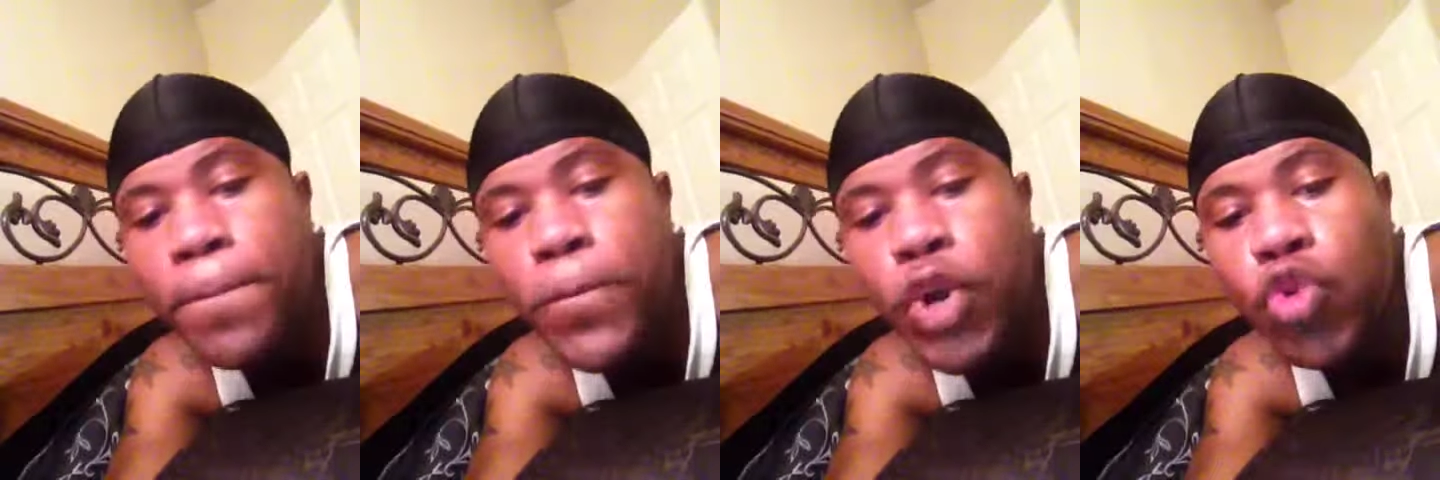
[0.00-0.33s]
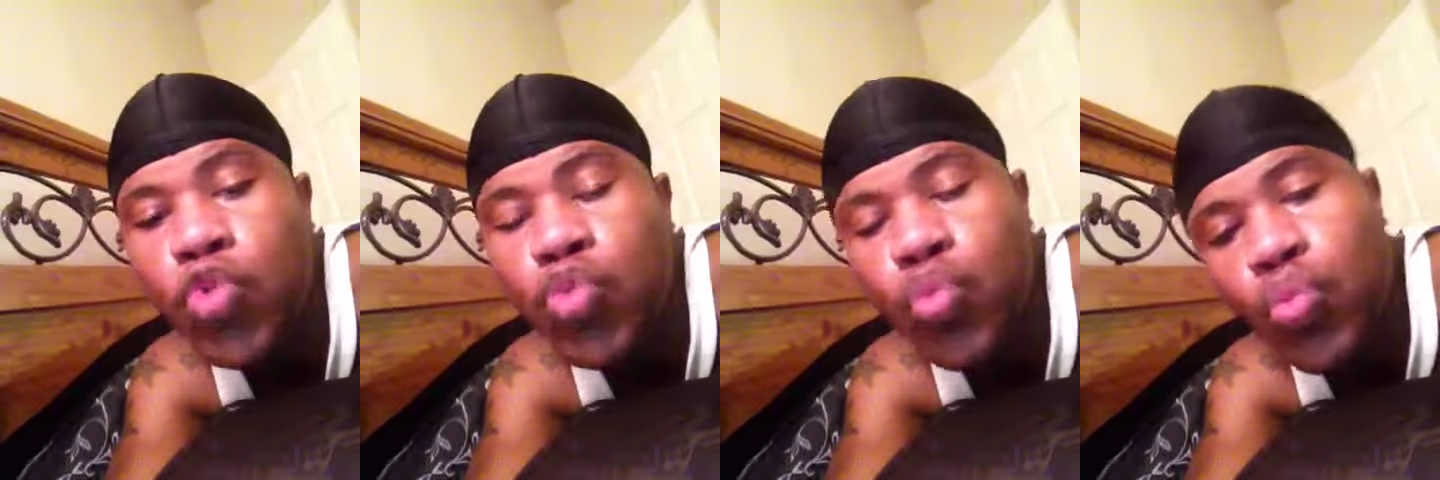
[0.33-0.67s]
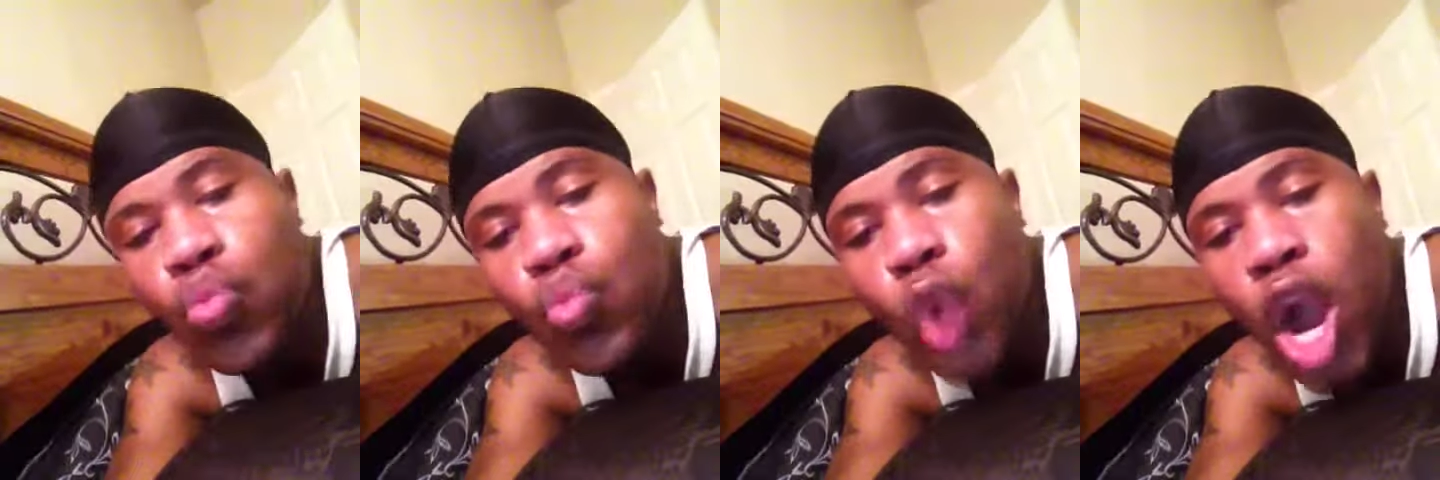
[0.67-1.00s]
Boo.
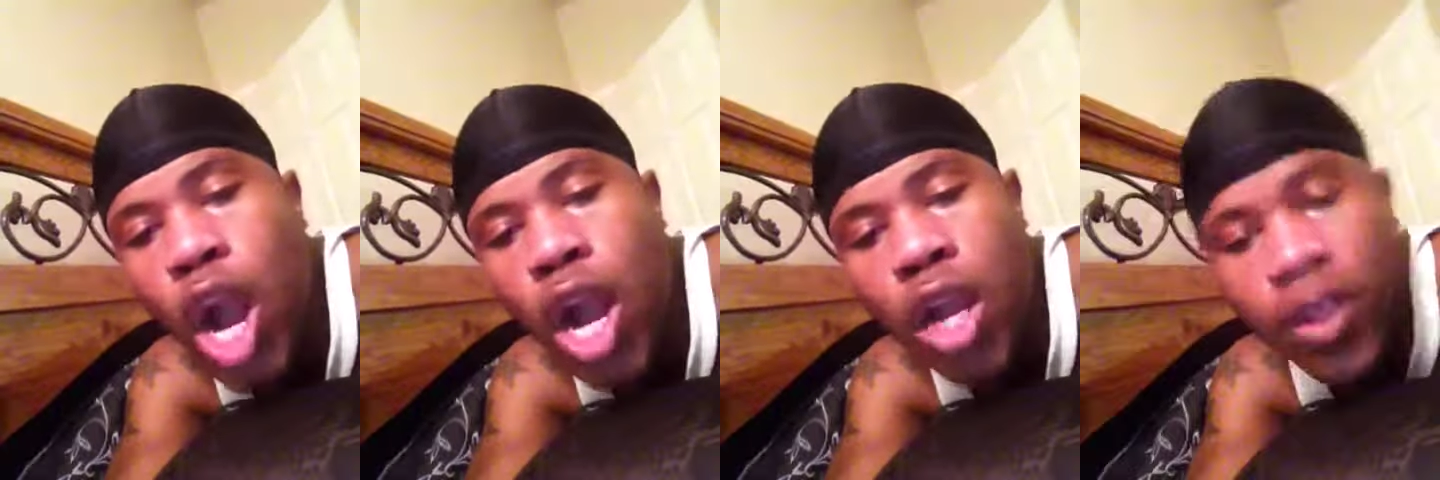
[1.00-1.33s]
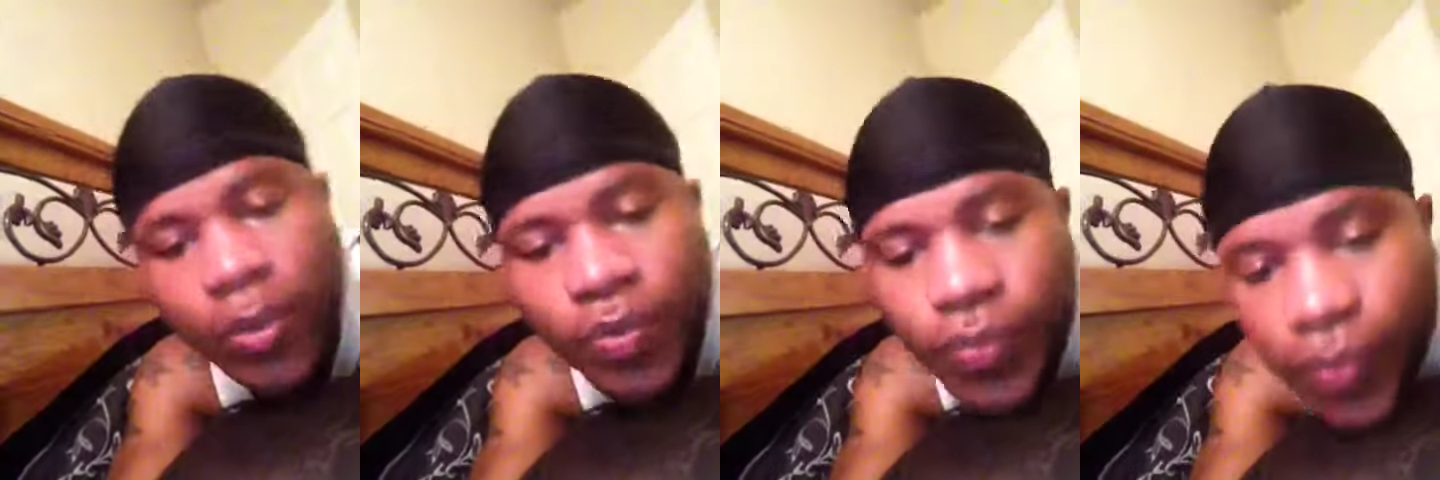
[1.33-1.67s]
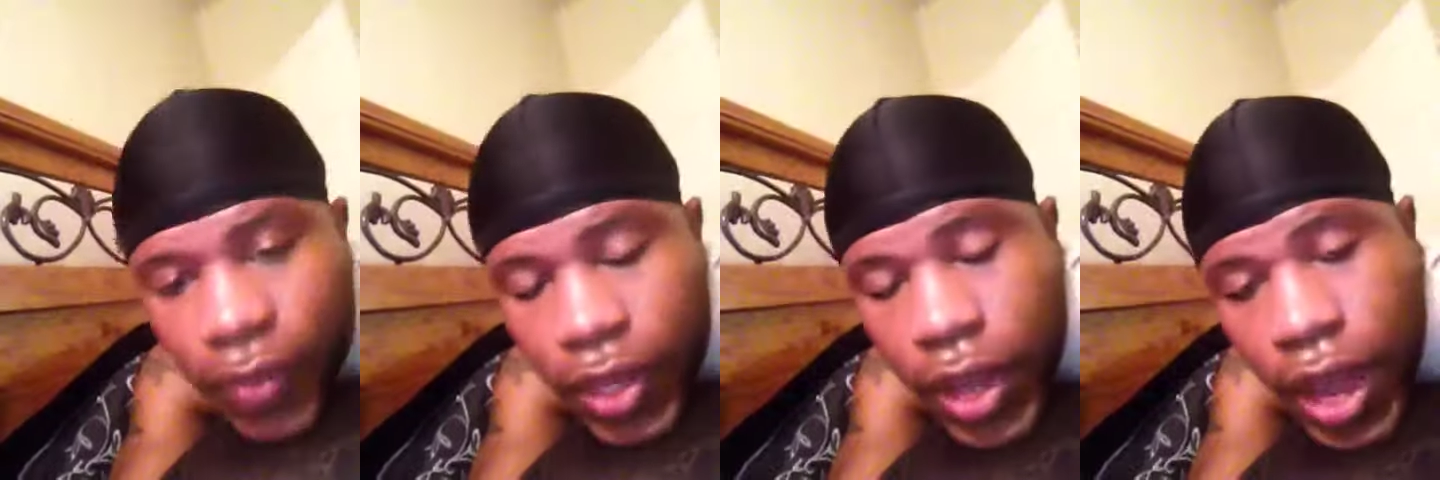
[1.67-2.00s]

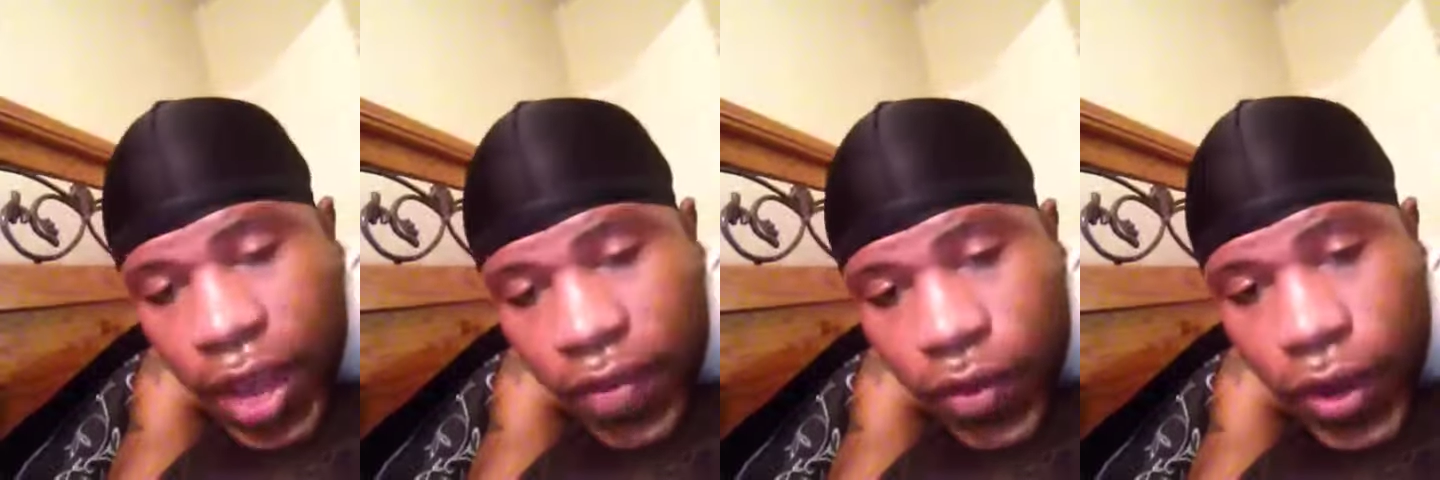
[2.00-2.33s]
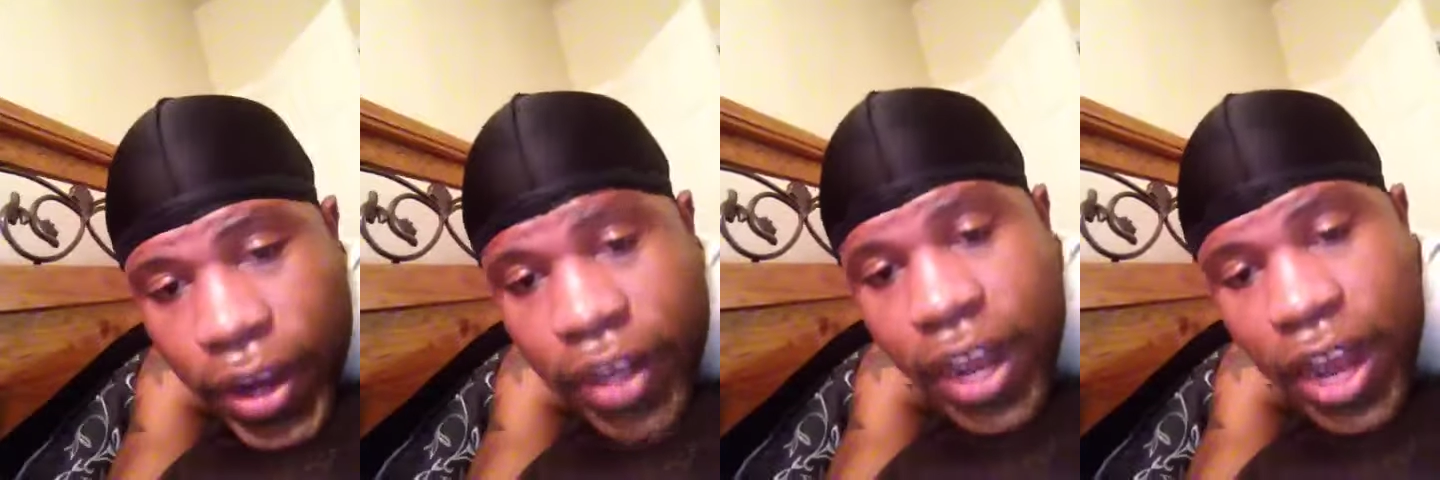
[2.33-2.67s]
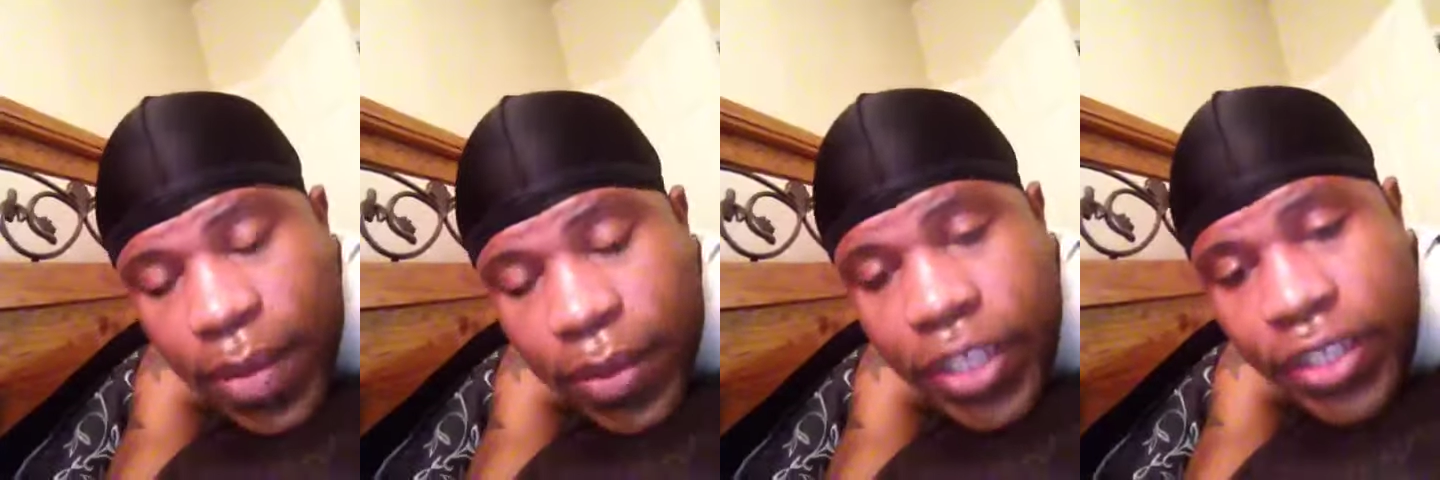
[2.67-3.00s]
Y'all have a great
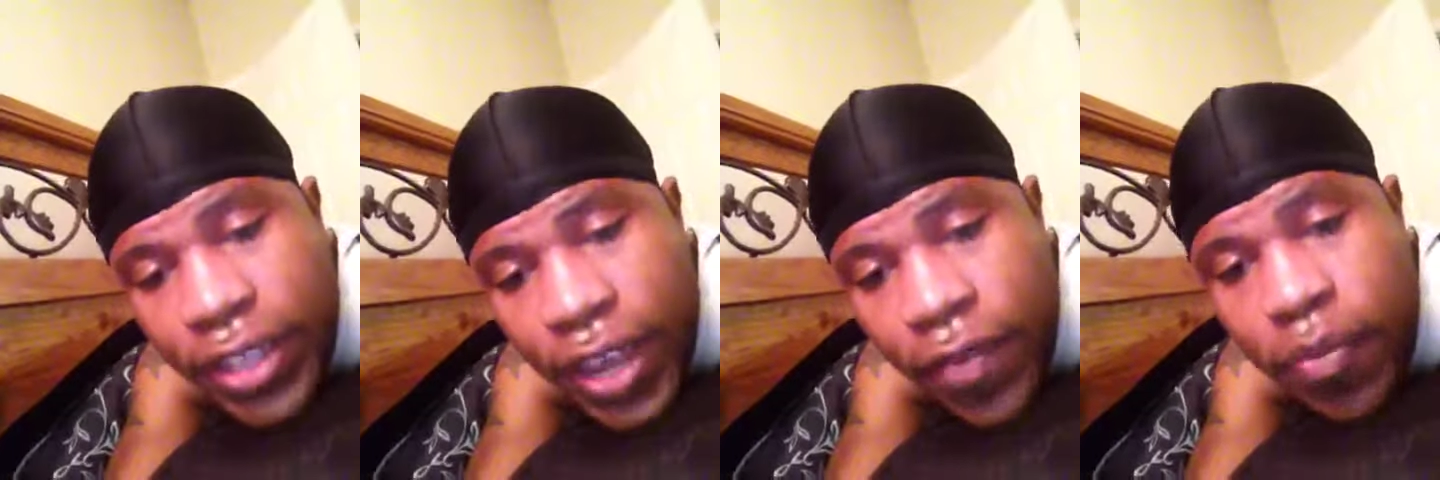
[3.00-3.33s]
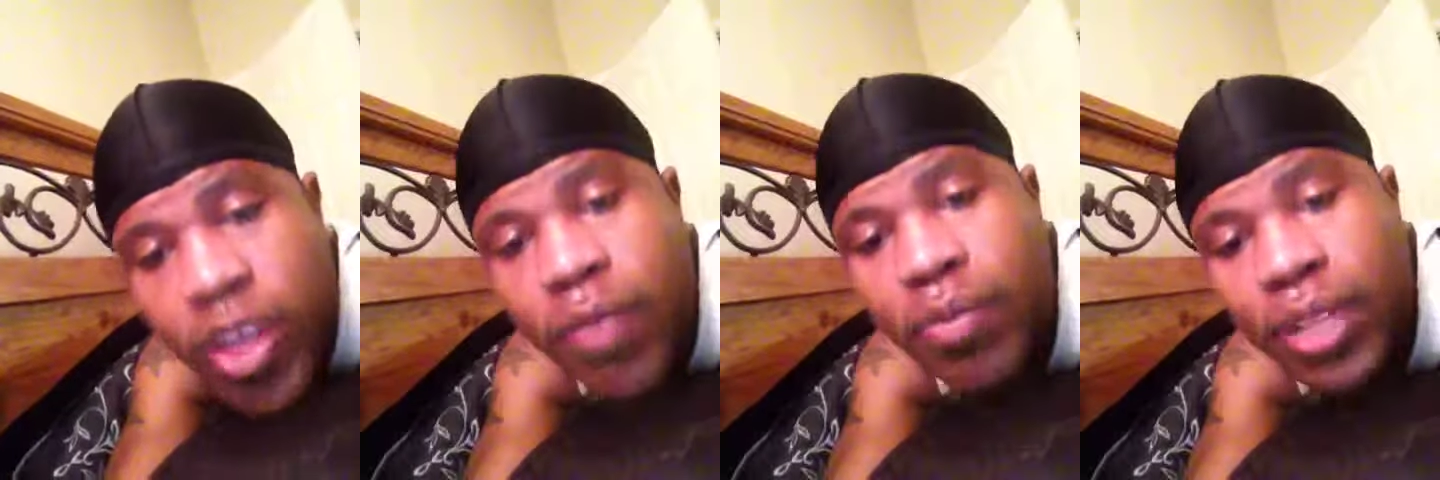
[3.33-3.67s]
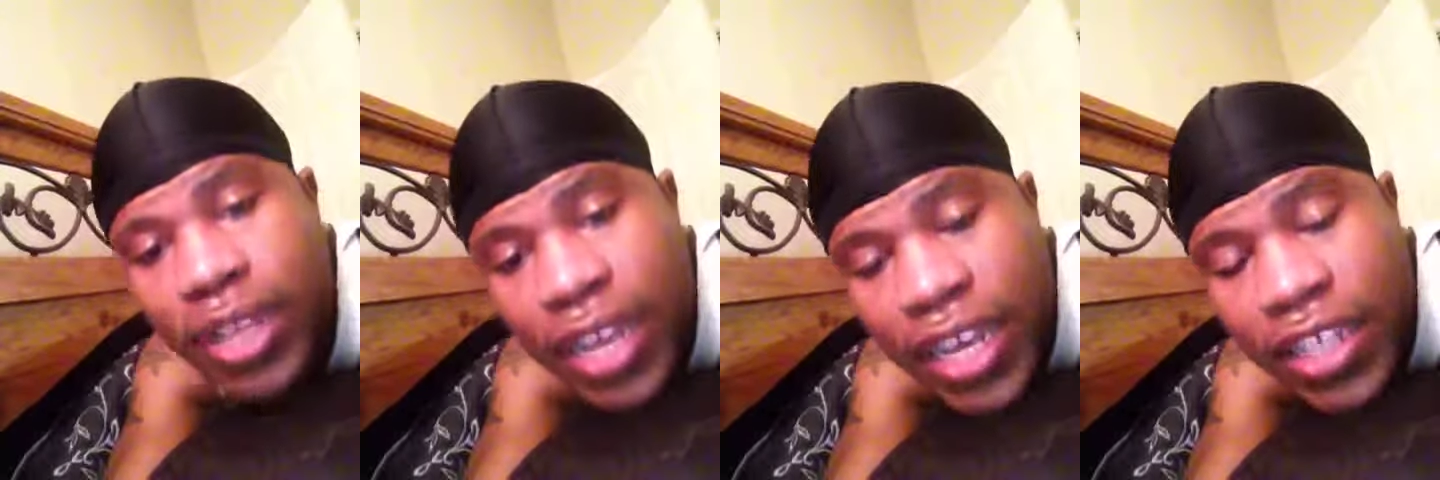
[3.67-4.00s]
night. Be safe. Be
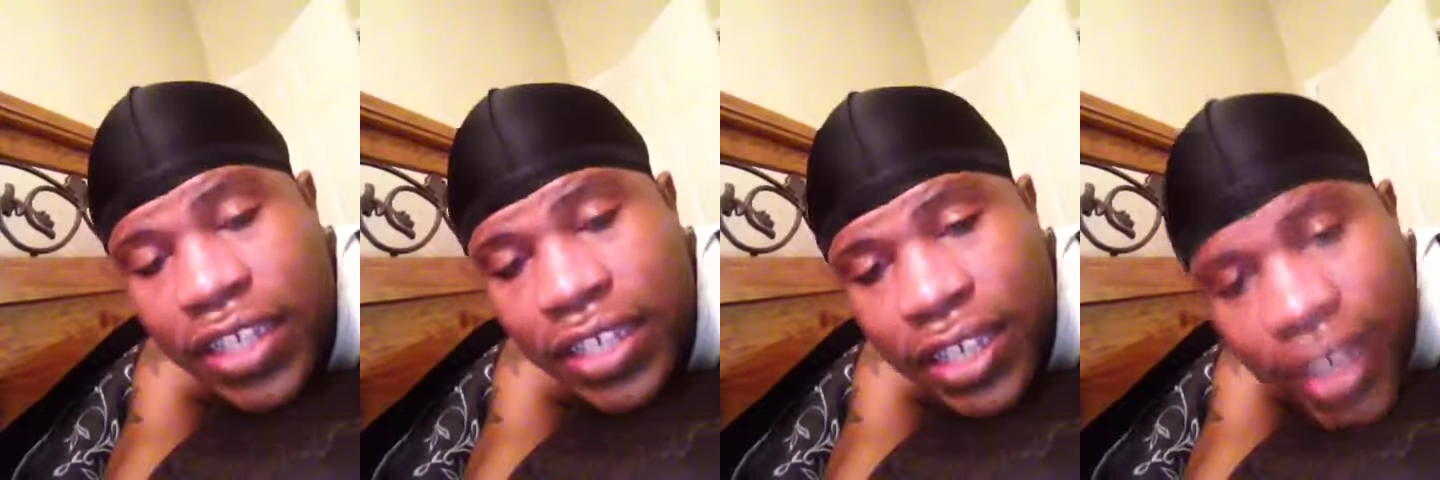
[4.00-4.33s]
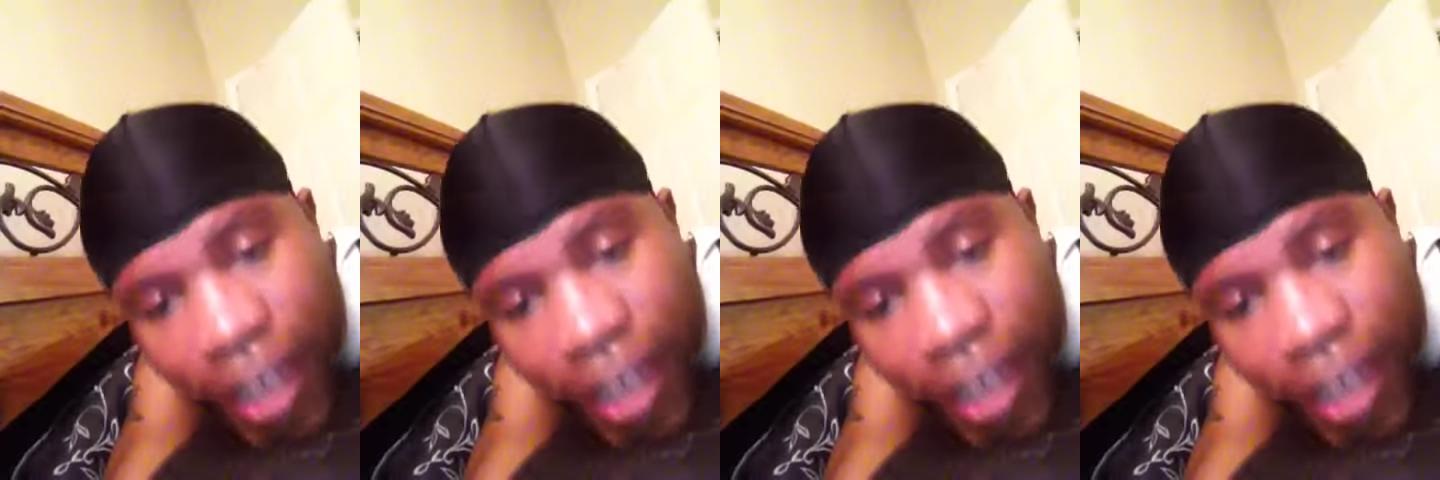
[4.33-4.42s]
blessed.